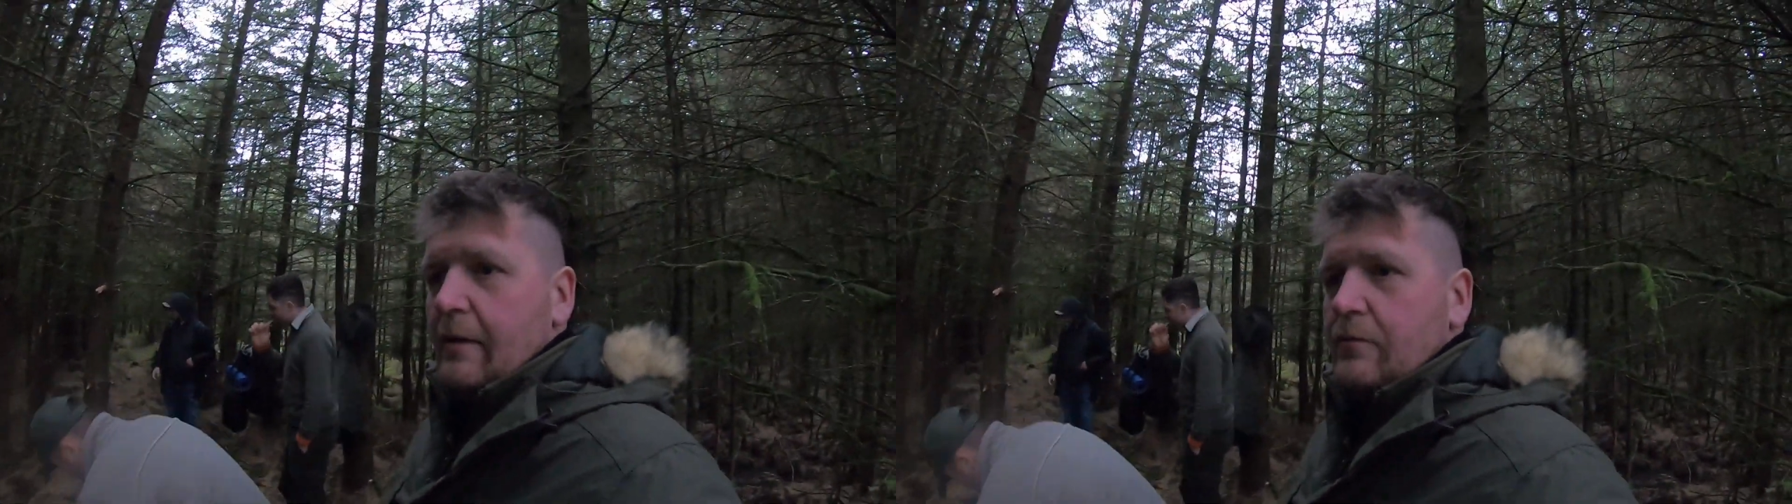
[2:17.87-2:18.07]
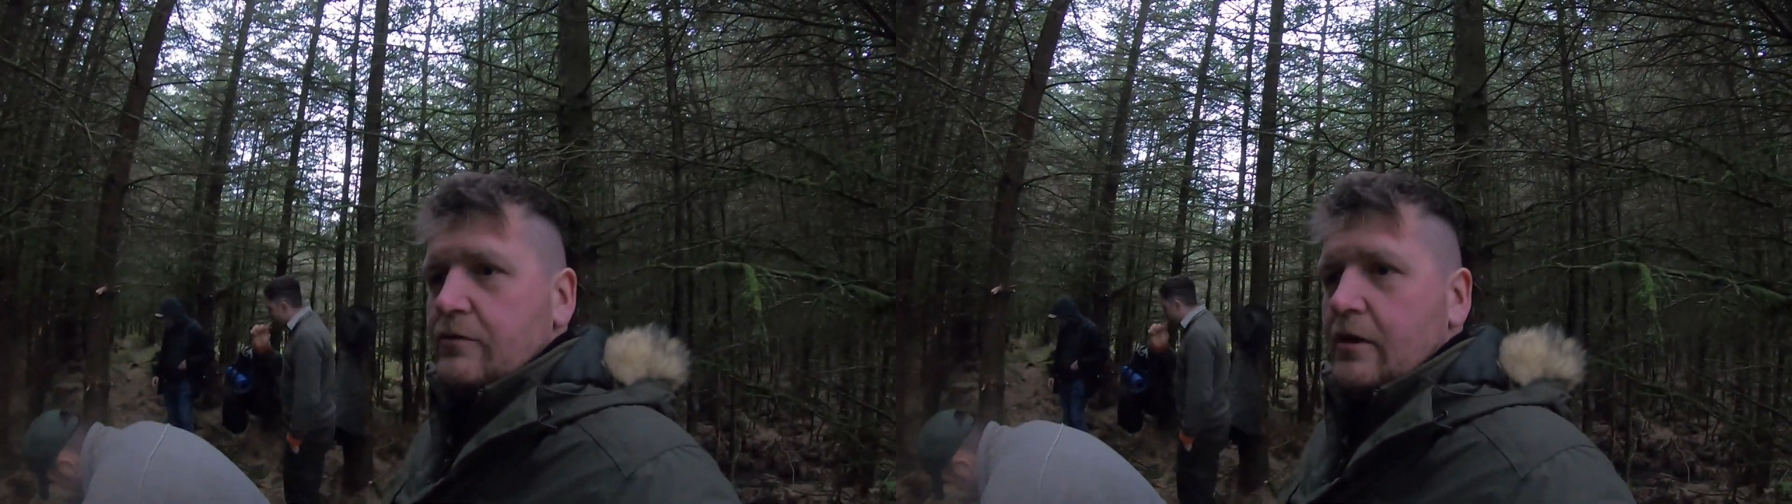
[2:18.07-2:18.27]

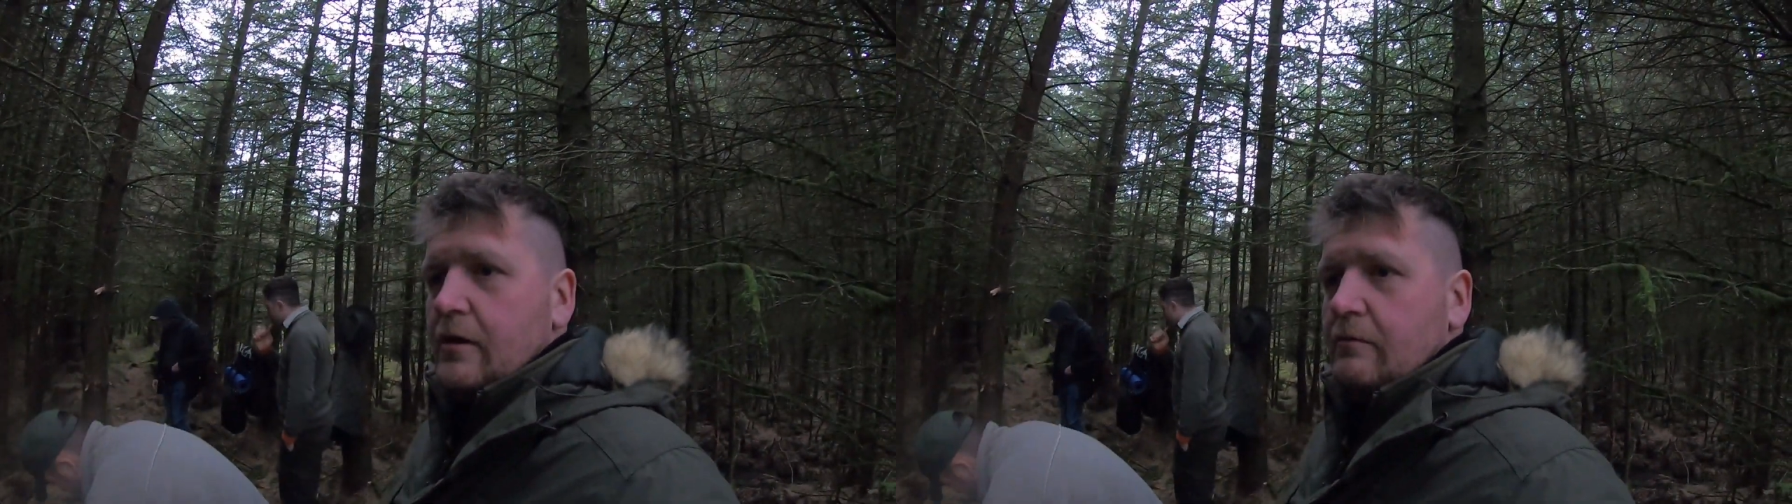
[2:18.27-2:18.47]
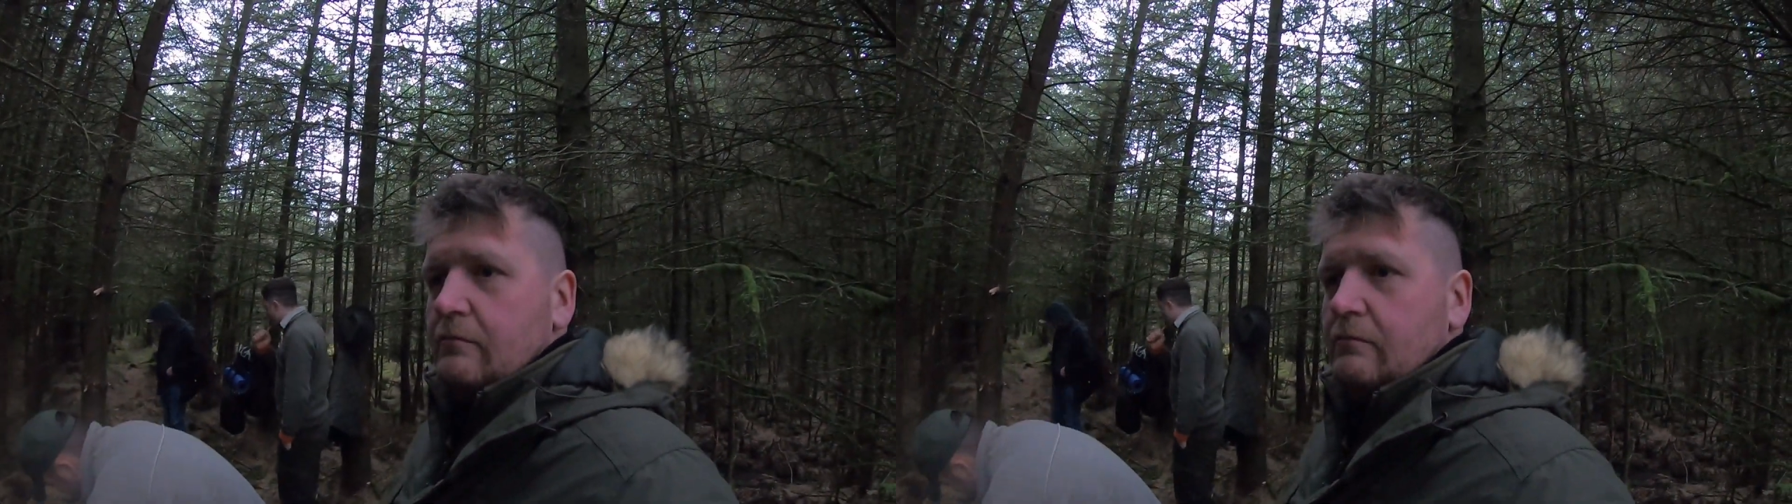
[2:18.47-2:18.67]
it was
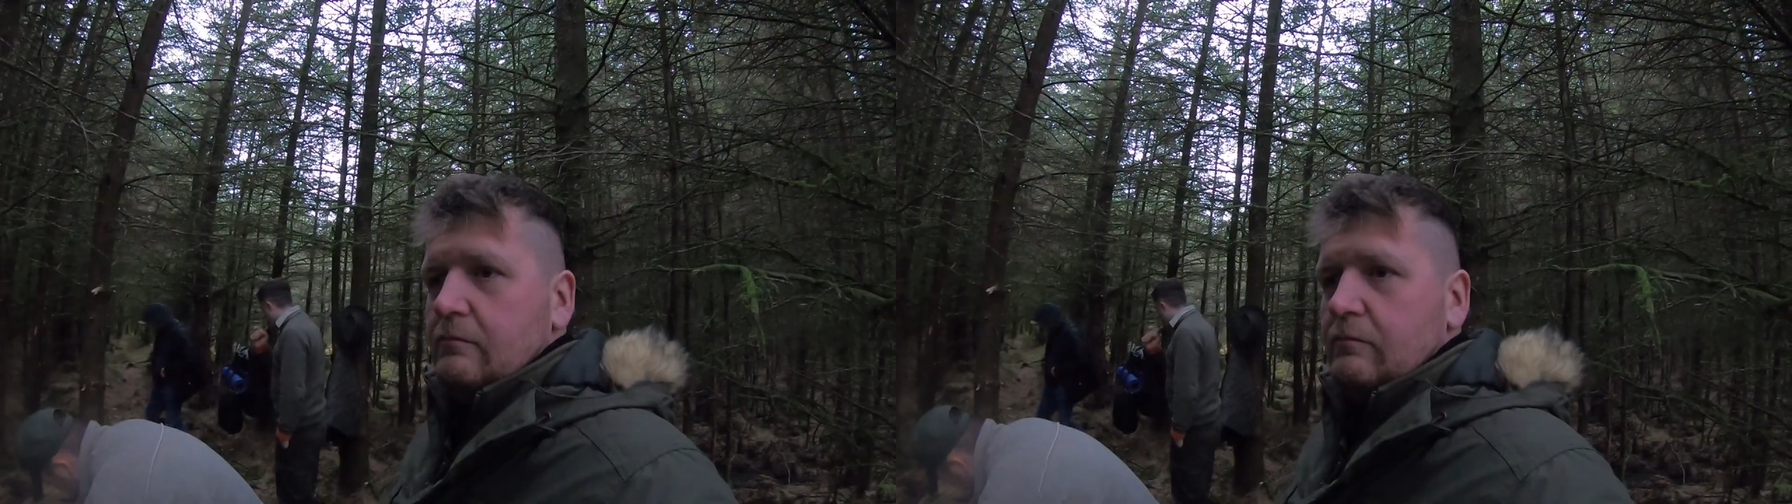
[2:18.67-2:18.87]
um,